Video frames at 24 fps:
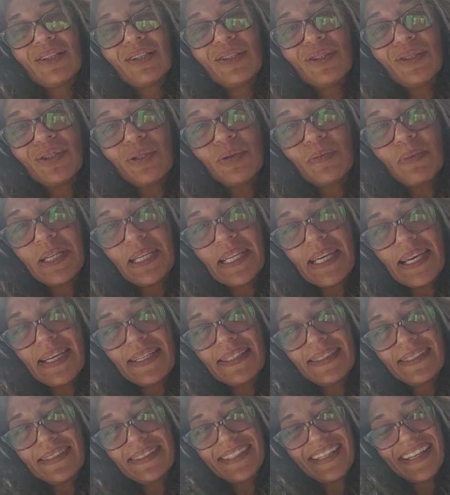Lulu
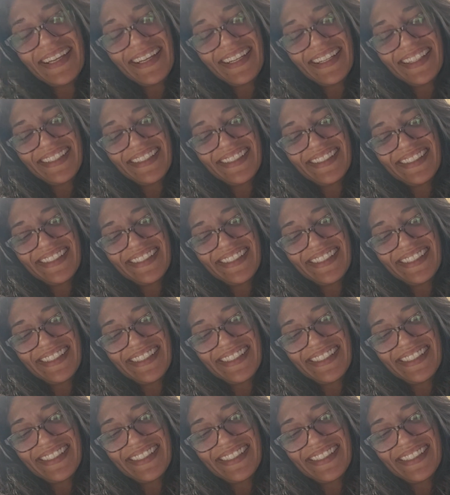Bedez, and
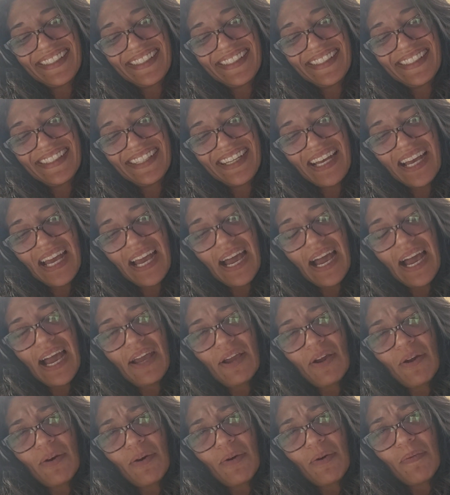I
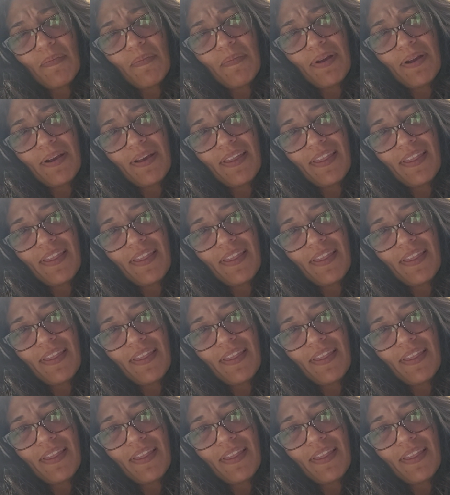hope